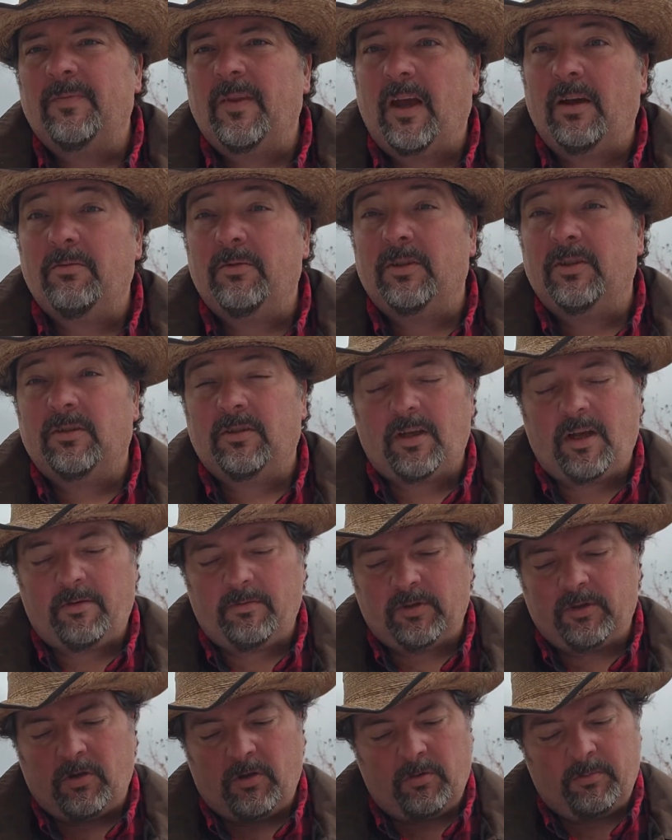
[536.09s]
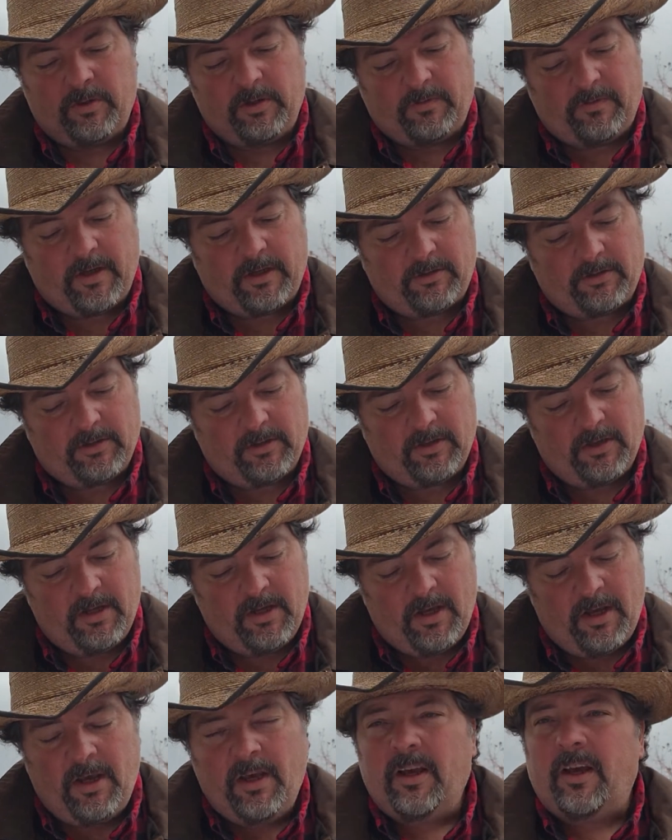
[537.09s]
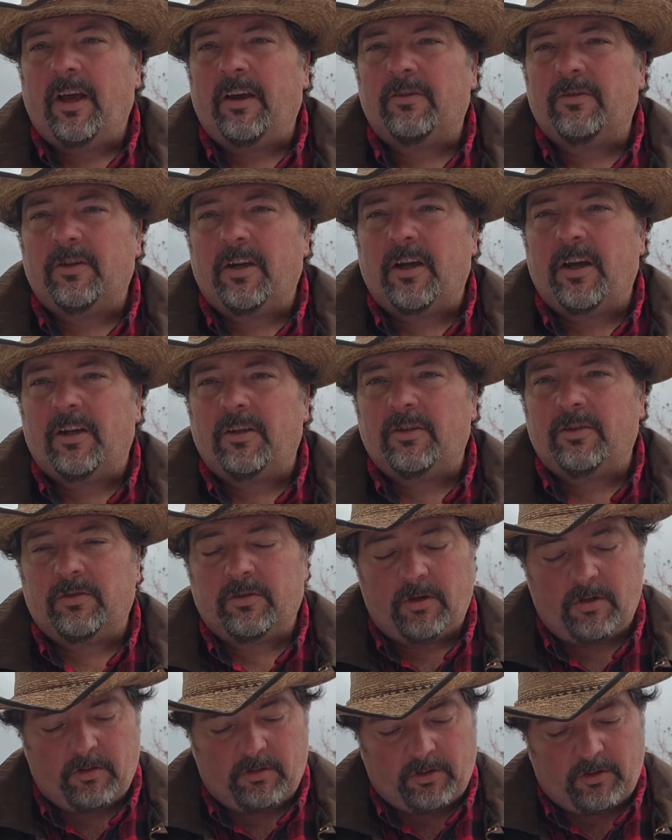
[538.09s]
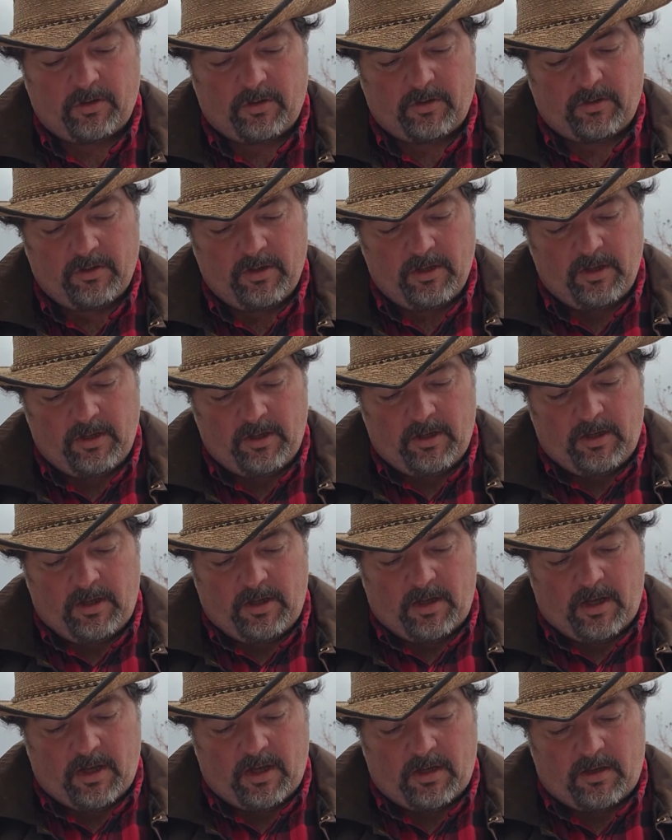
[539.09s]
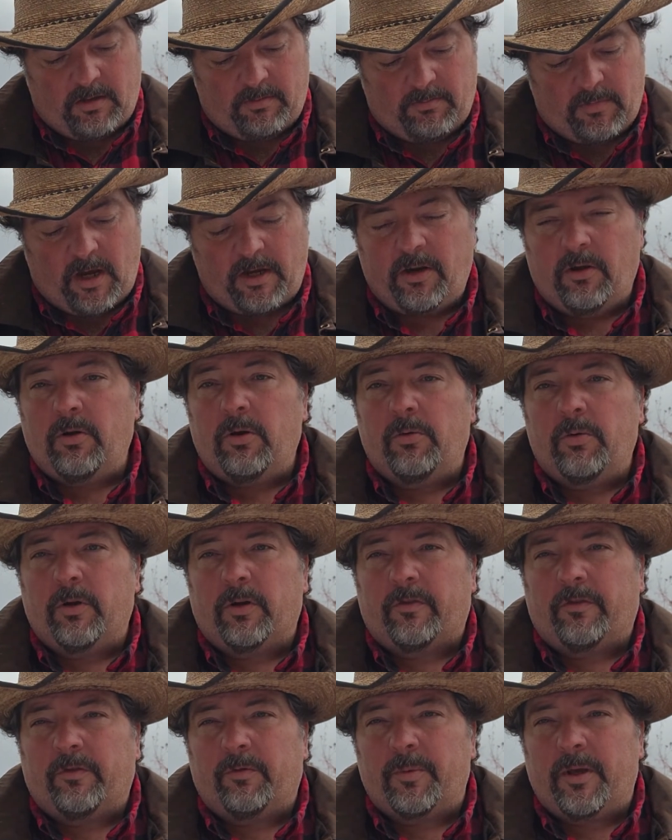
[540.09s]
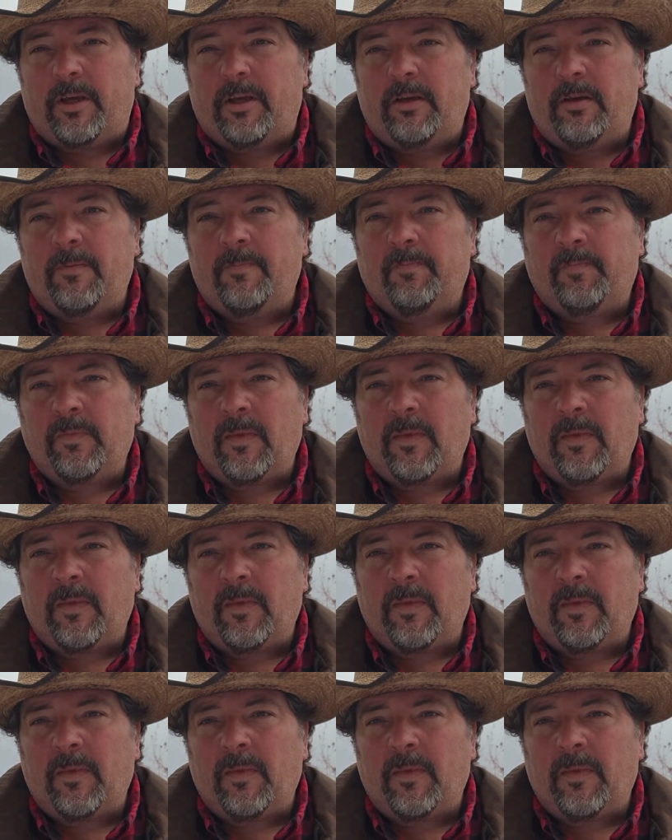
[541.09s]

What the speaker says: I was a homeless veteran after I had a stroke, so I know it worked for me.